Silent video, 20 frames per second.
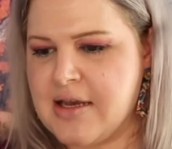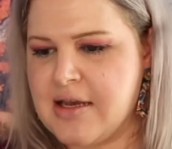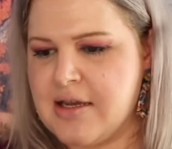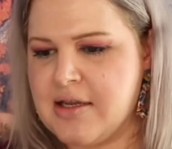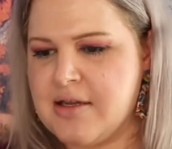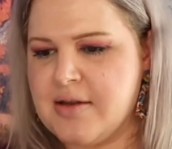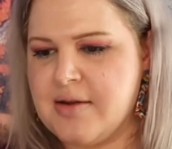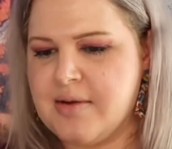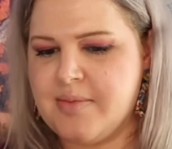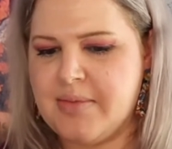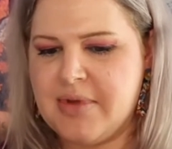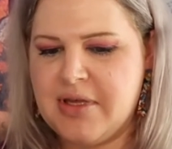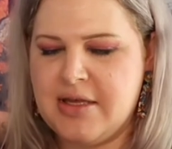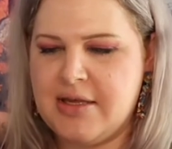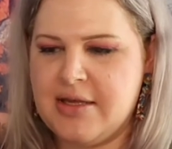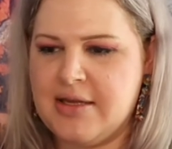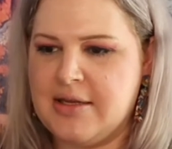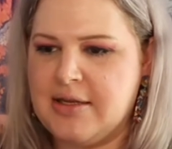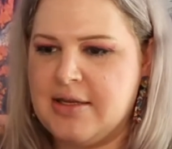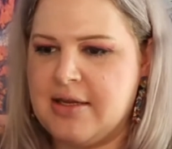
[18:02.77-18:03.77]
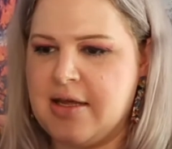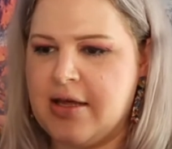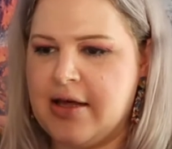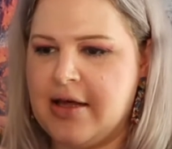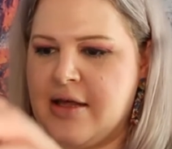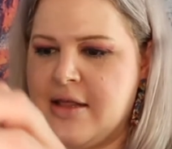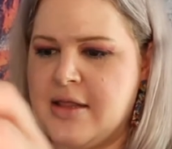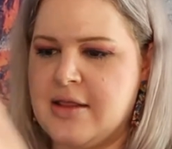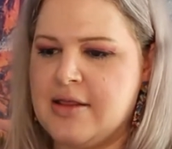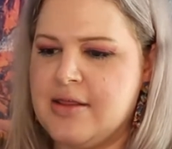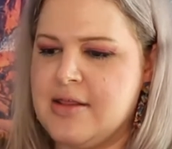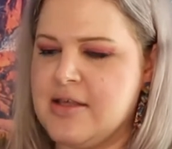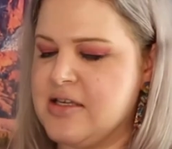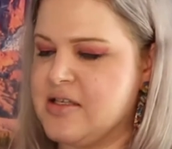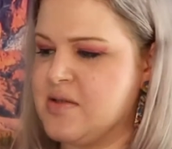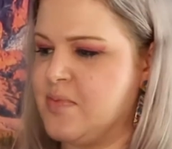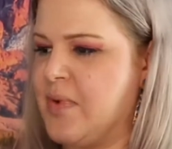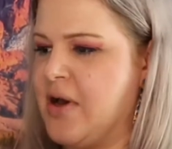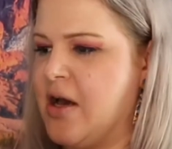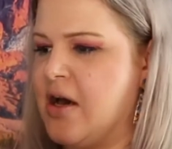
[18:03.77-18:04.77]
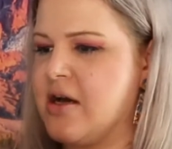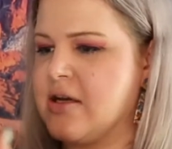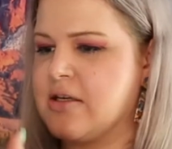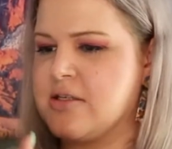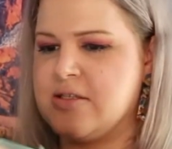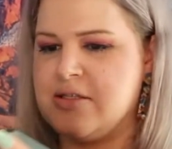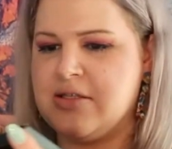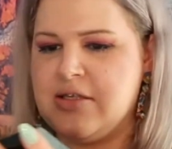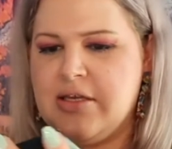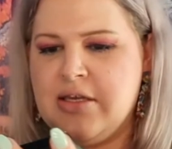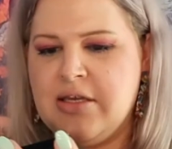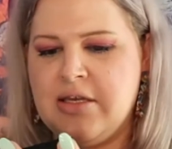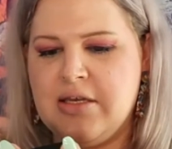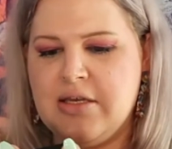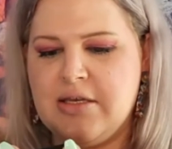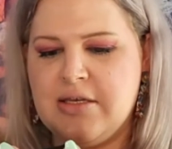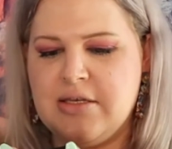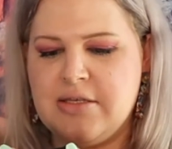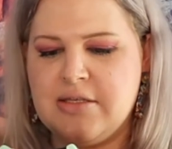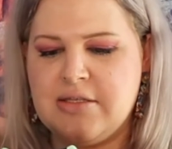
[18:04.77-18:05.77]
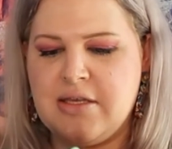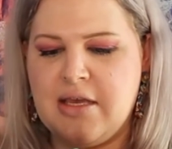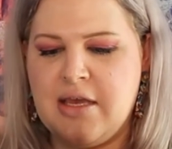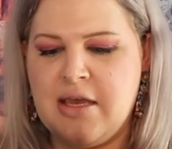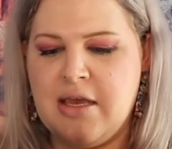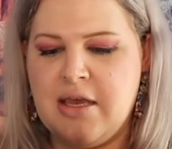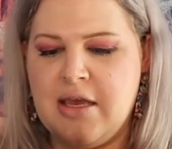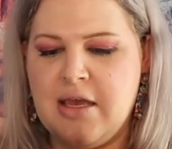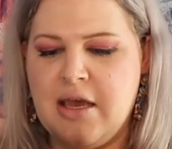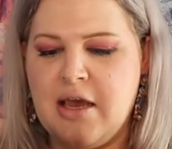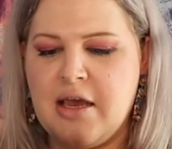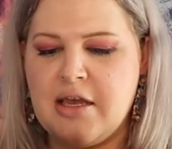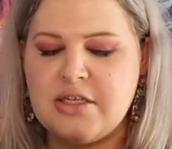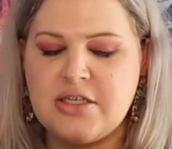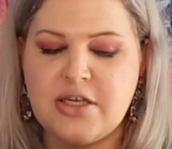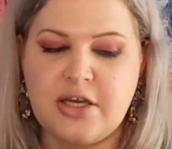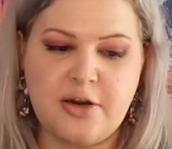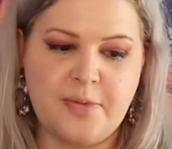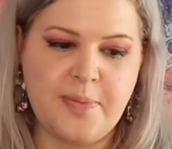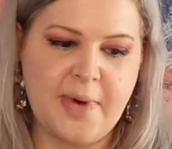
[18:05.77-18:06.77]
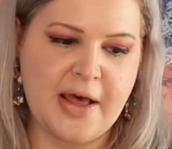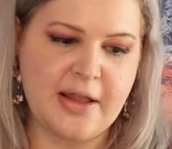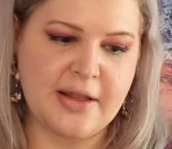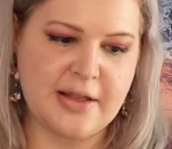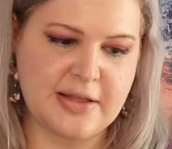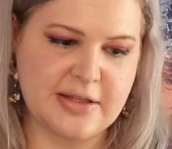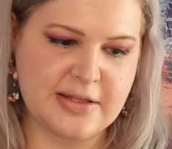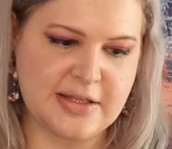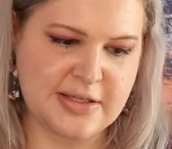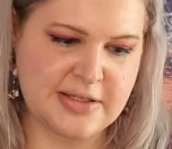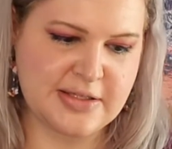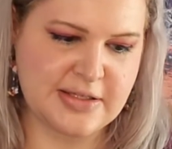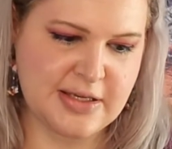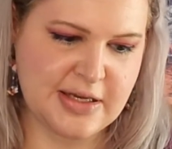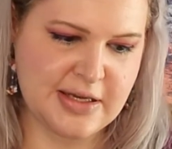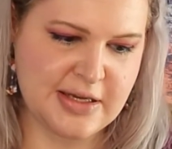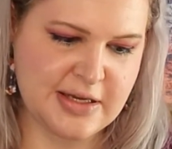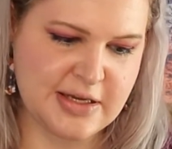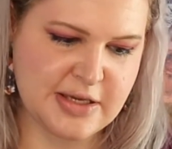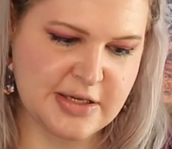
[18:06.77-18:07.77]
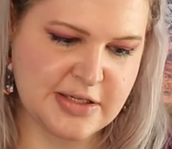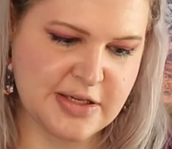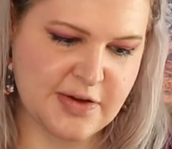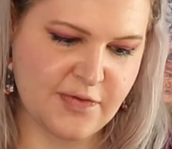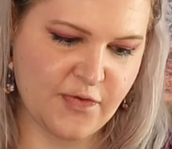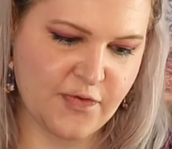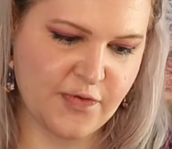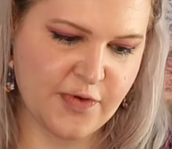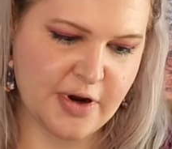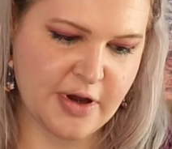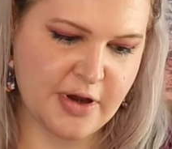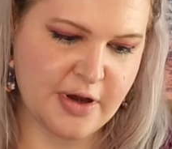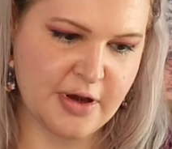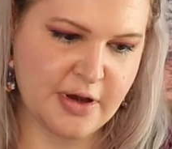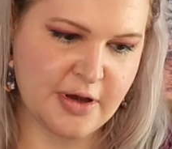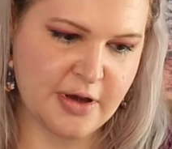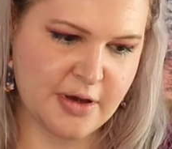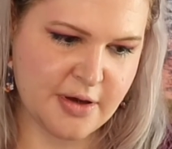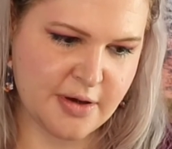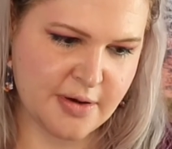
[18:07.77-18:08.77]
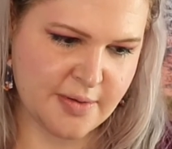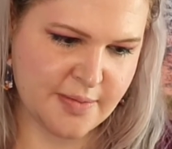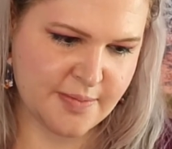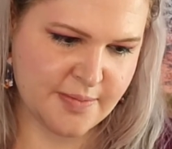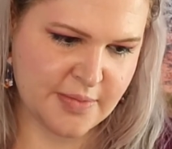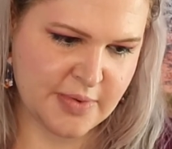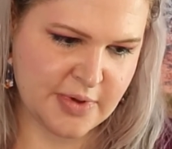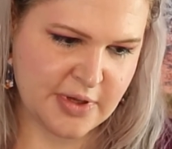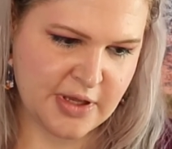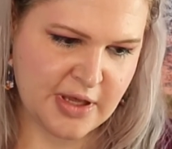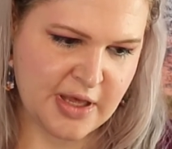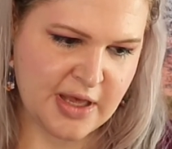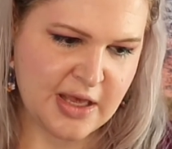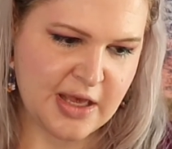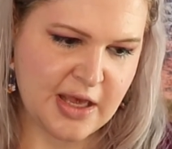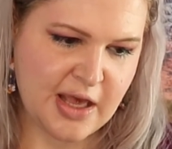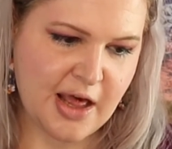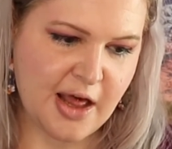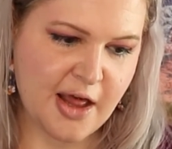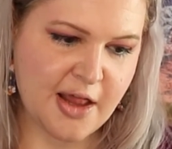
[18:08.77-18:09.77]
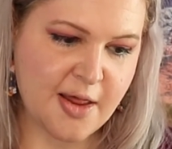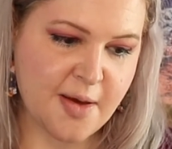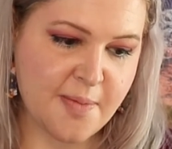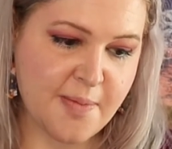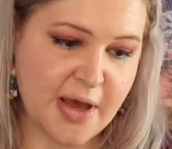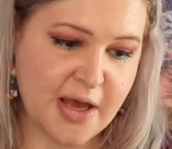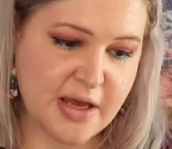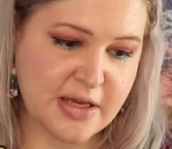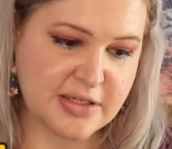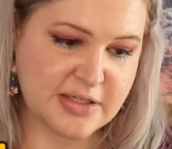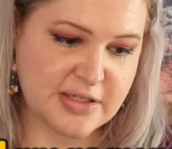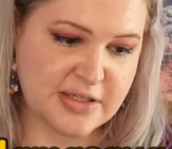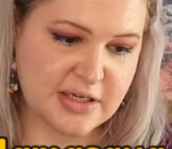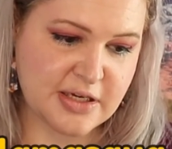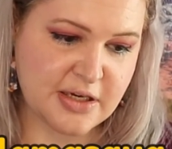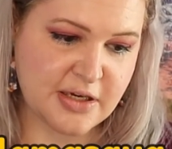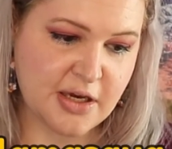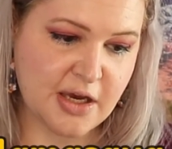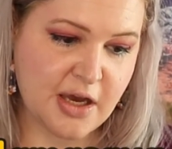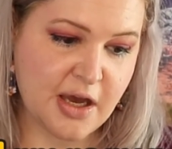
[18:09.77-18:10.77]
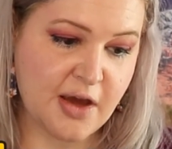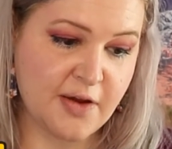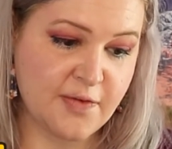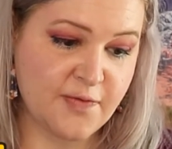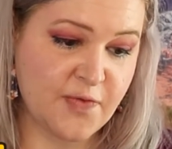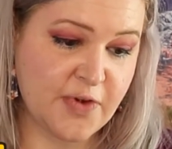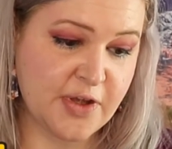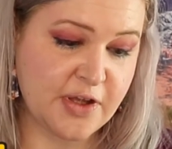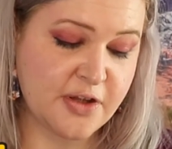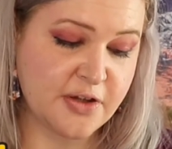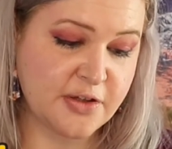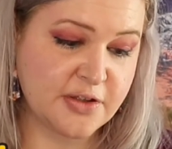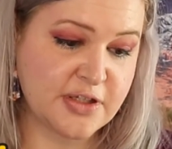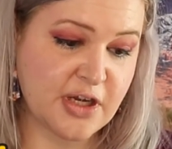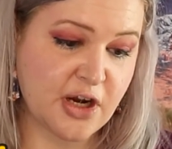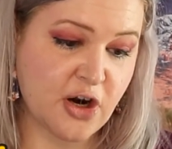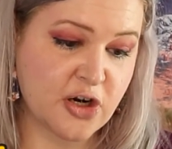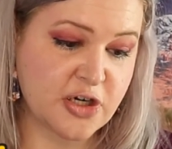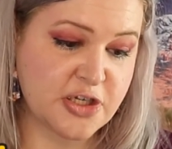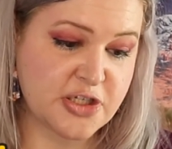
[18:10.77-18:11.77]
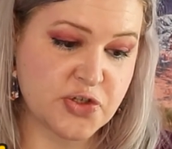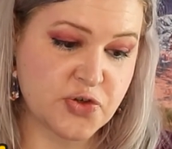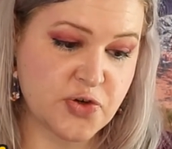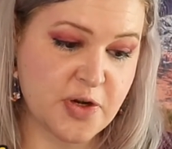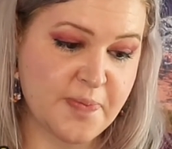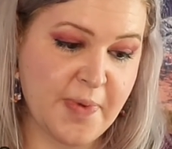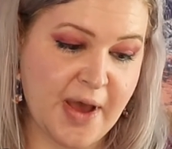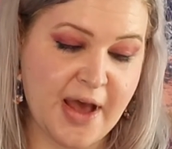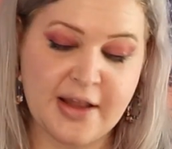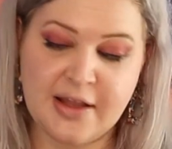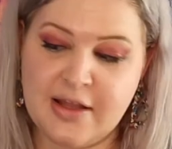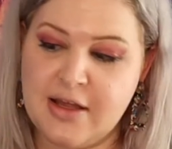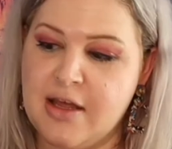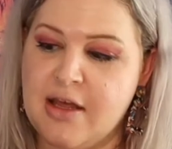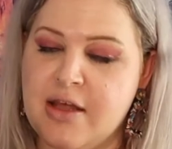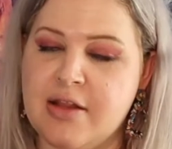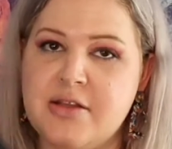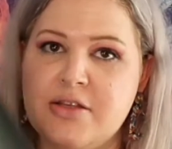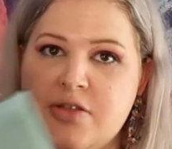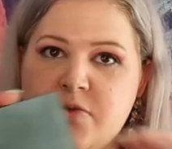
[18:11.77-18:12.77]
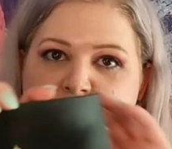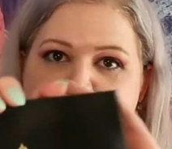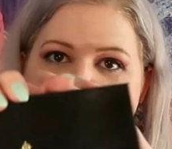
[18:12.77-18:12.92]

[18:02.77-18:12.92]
item in this box is a eyeshadow palette. This is from La Masque Unveiled Artistry Palette, and this